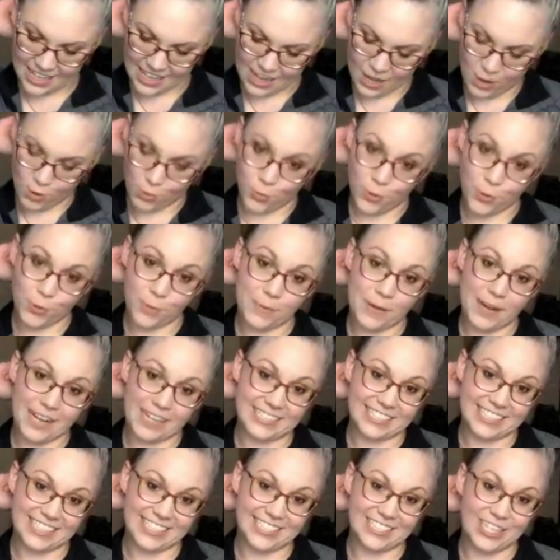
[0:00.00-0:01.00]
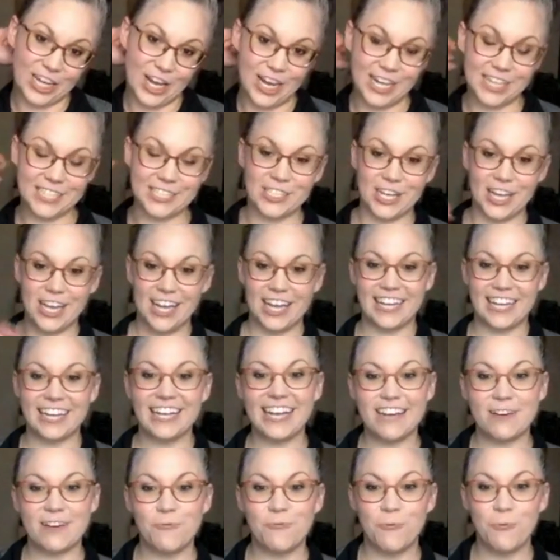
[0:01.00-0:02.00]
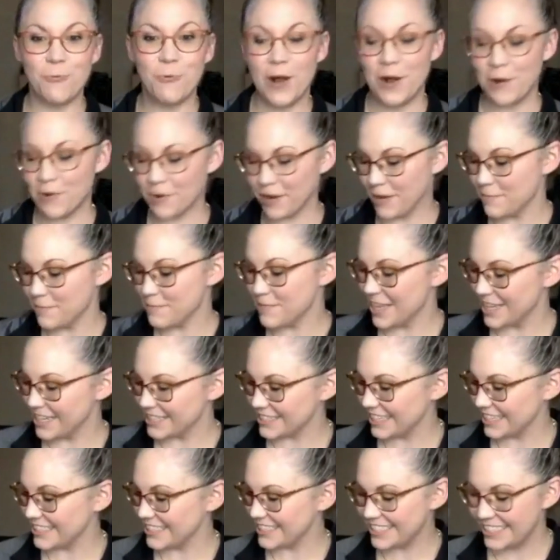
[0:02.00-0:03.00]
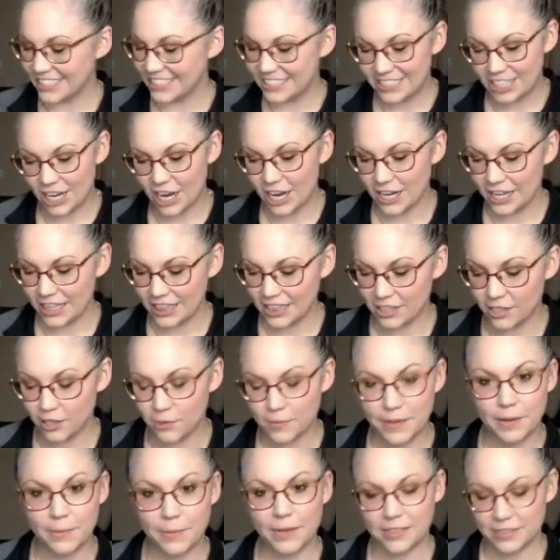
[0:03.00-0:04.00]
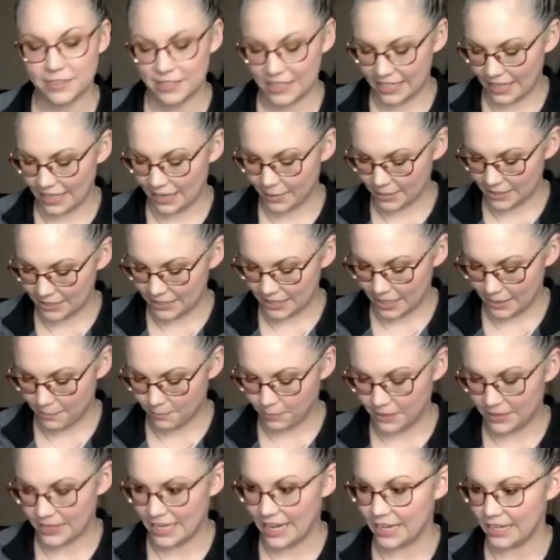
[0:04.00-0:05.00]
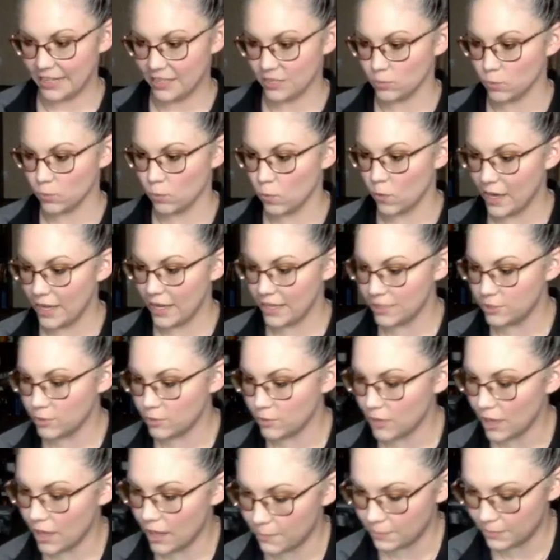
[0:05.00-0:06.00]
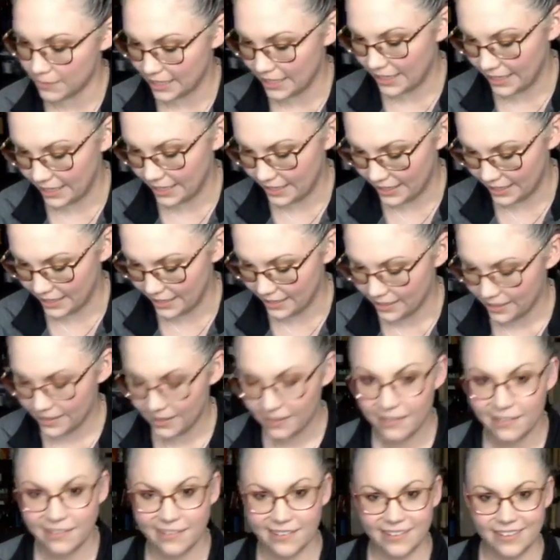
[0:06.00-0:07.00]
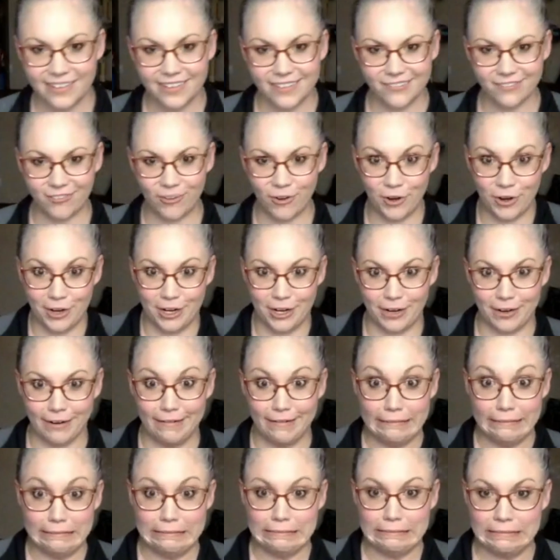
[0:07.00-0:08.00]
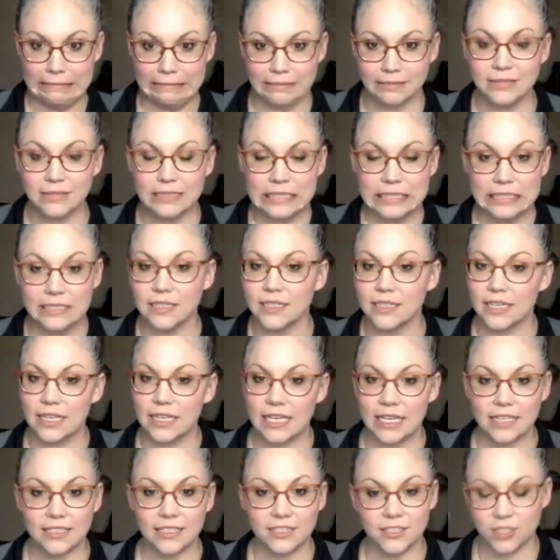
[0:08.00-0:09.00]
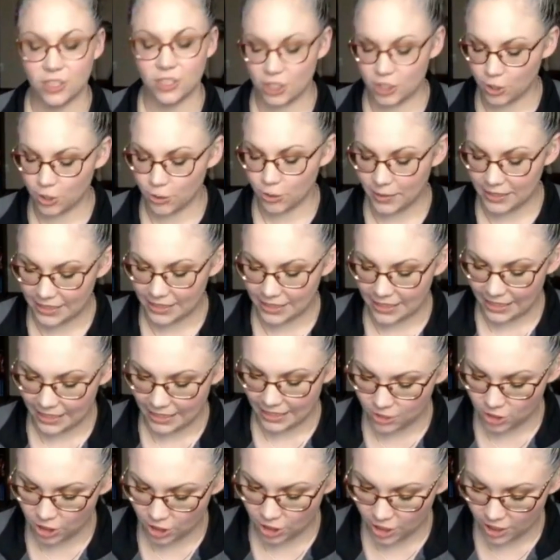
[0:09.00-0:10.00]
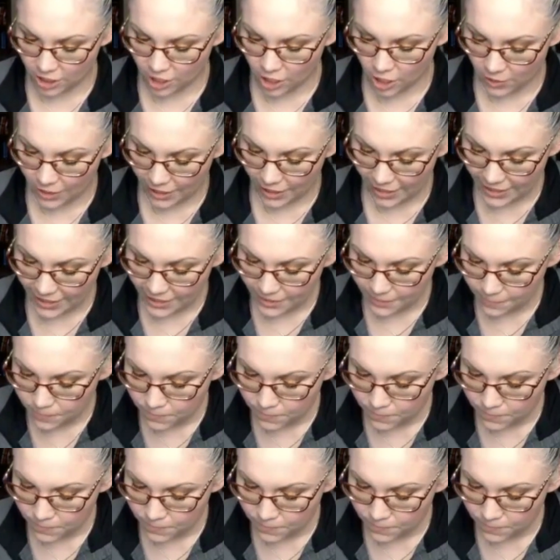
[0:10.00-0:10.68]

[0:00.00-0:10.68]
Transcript: Oop, I see Todd's on. Welcome. Yes, I did talk a little bit about dynamic tape, but that is way too complicated for just too easy to injure. All right.